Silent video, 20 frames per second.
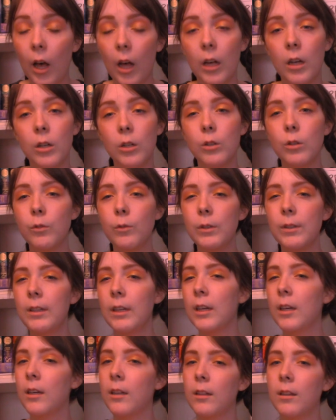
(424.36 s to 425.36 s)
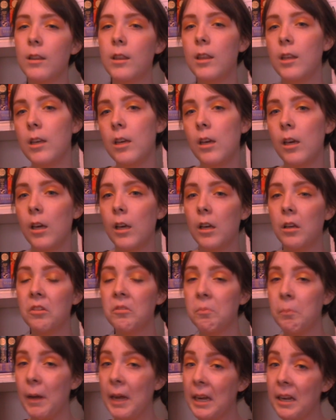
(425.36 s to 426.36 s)
of the
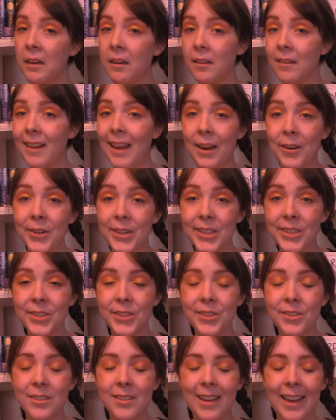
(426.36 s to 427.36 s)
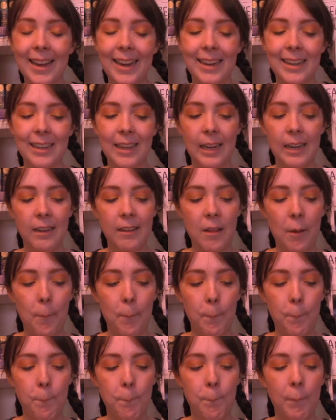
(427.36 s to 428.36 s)
main characters and kind of
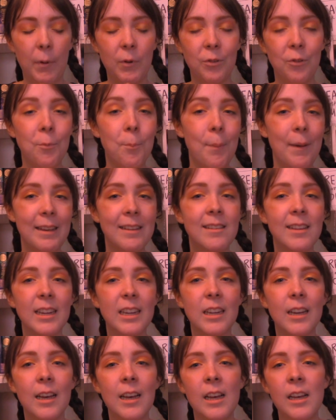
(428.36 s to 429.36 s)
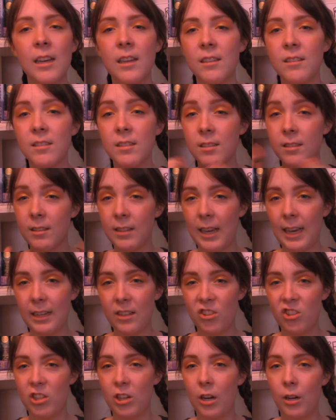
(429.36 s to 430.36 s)
the most basic
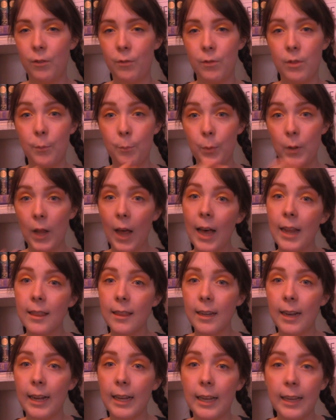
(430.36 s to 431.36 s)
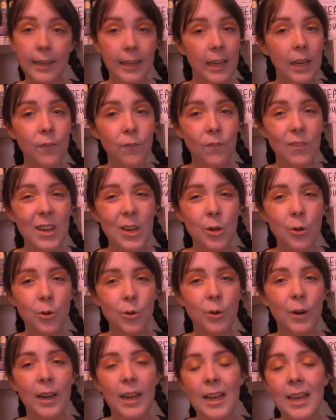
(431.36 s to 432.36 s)
sketch of the plot that I can give
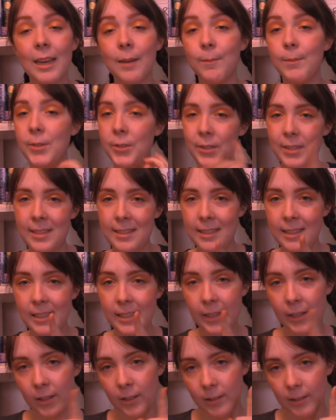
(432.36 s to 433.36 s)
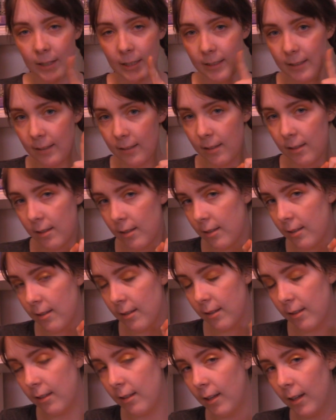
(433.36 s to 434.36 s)
you. I'm trusting y'all not to
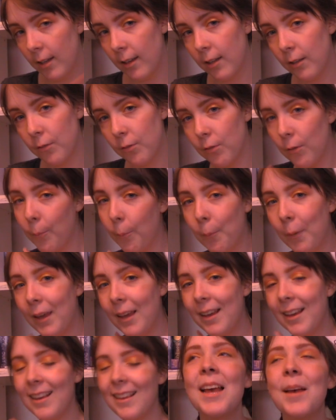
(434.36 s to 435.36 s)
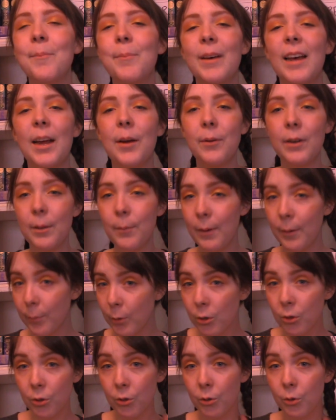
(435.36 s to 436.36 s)
steal it from me, but I want to be
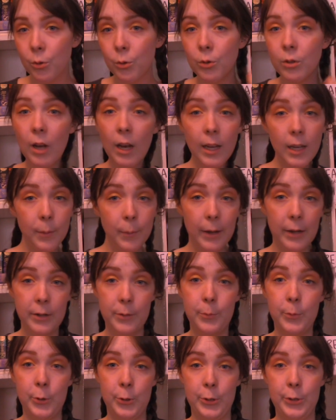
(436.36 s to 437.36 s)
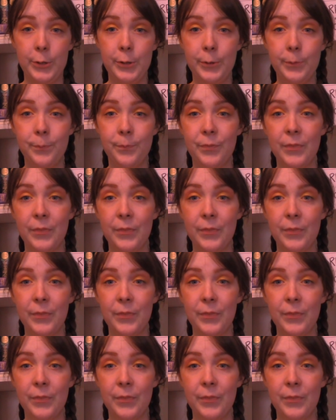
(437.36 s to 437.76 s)
able to talk about it more